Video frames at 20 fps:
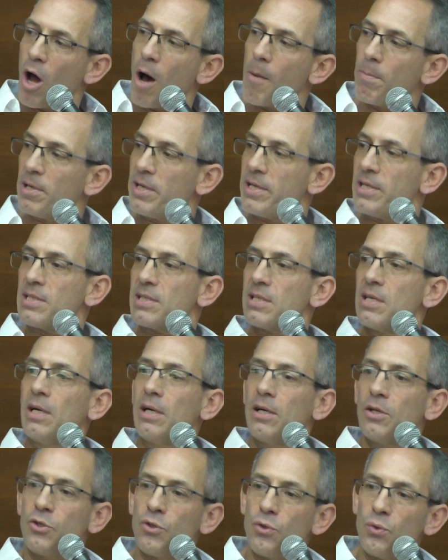monopolies
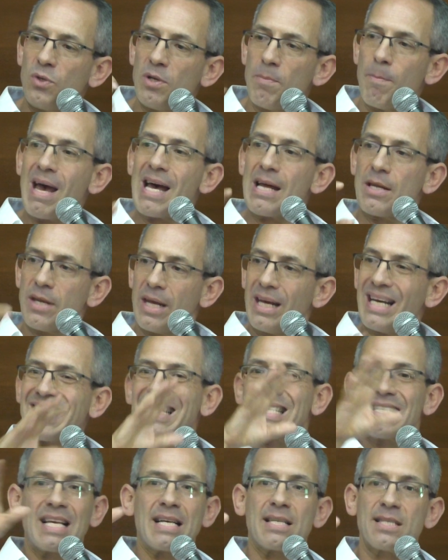to demand
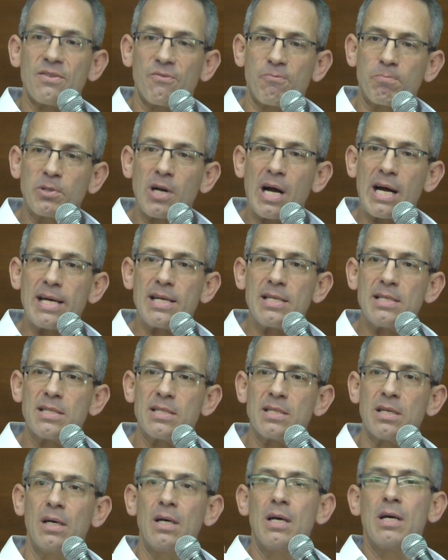excessive
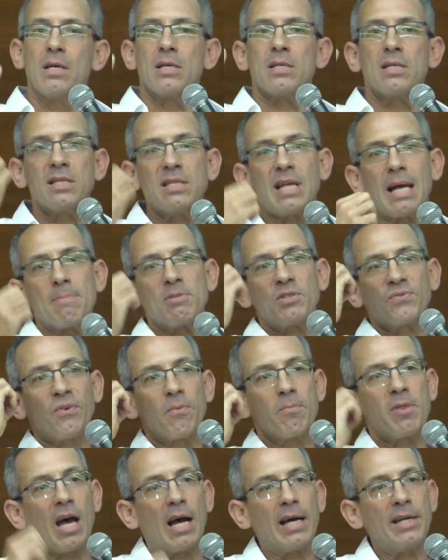price, stems
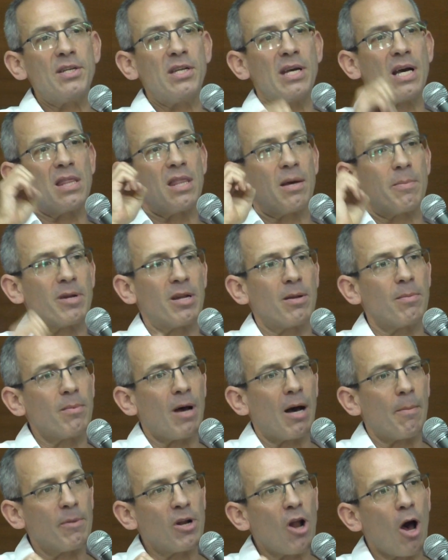from the idea that
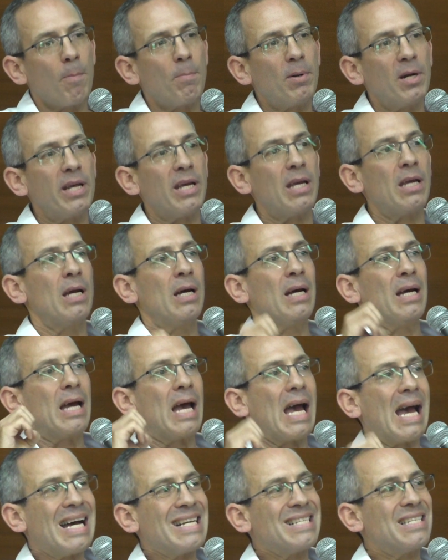a monopoly
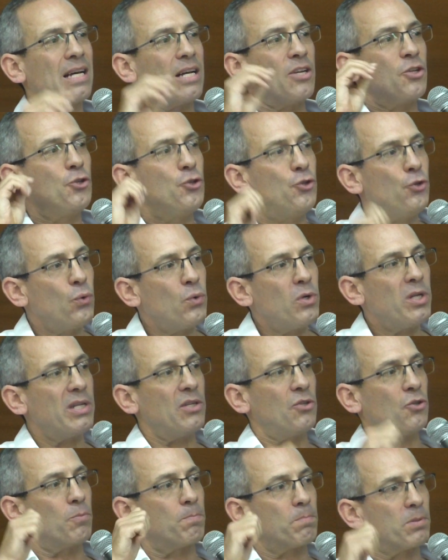has a
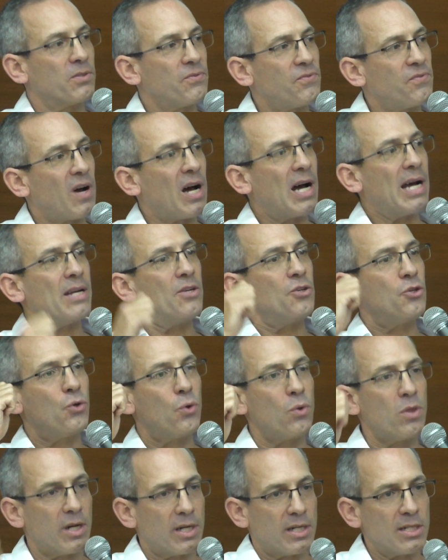duty to provide
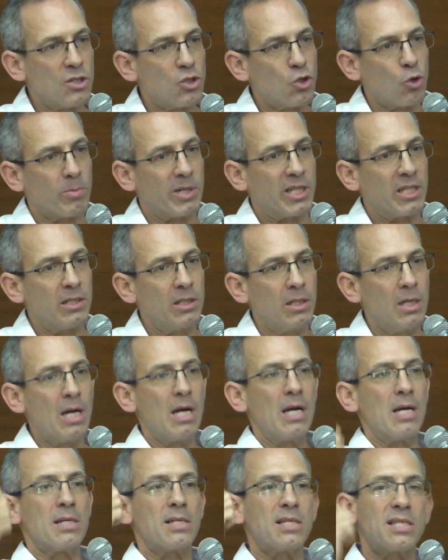to the consumer
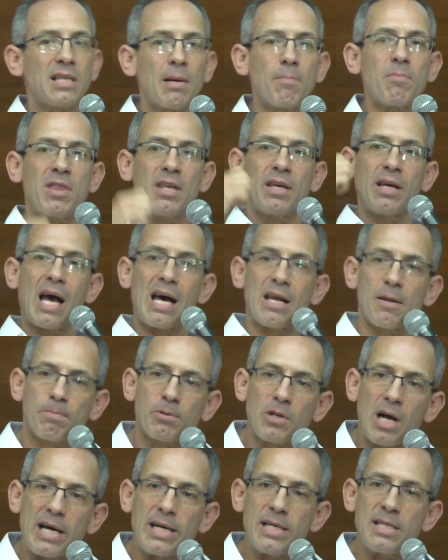something at a
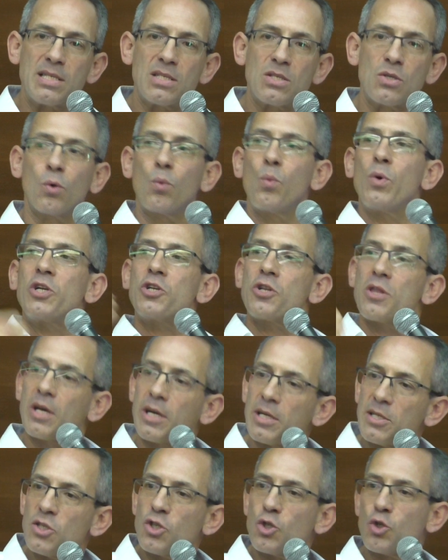price which the
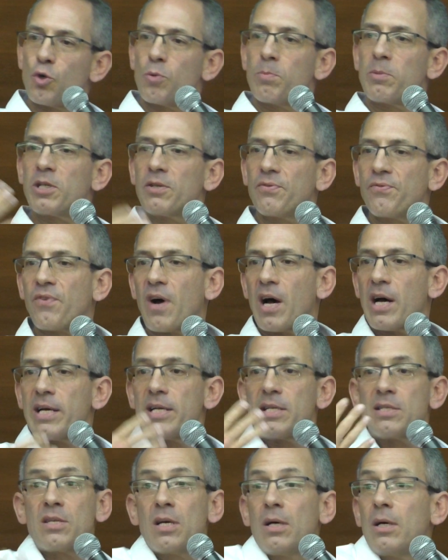consumer
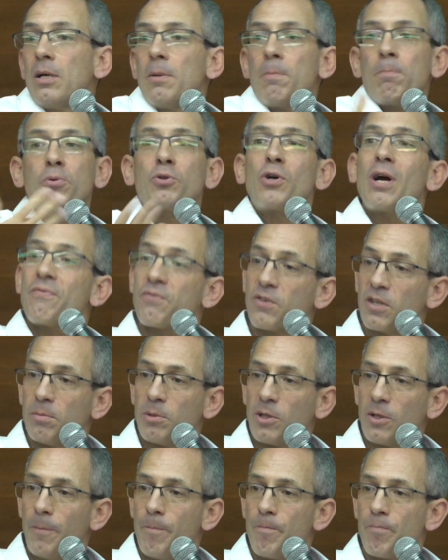finds
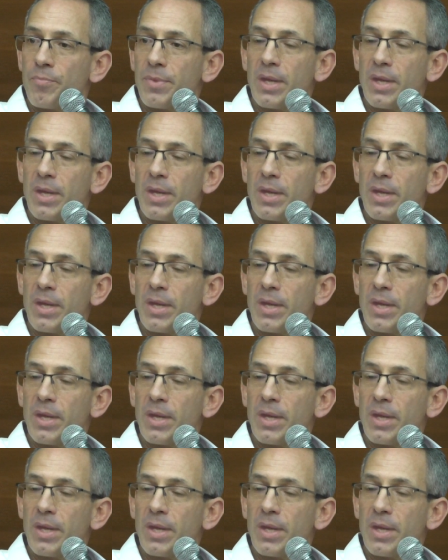preferable.